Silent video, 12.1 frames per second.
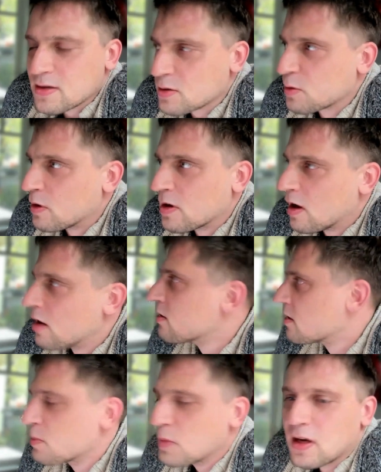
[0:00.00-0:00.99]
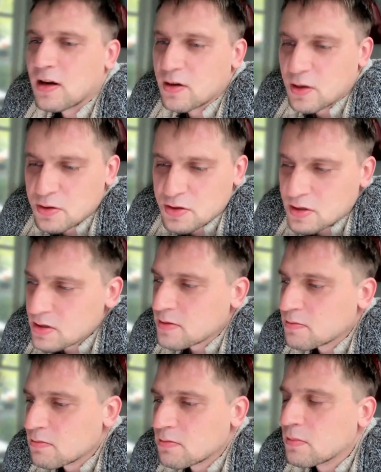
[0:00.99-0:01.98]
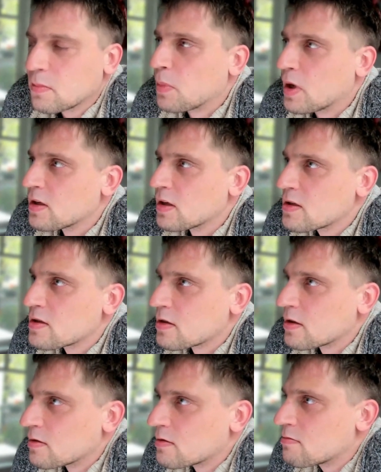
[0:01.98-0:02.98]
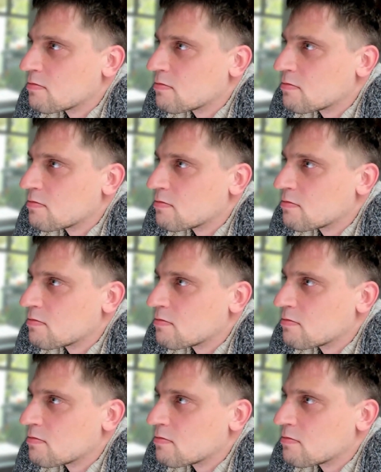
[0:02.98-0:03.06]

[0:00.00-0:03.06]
100 million users, but it's a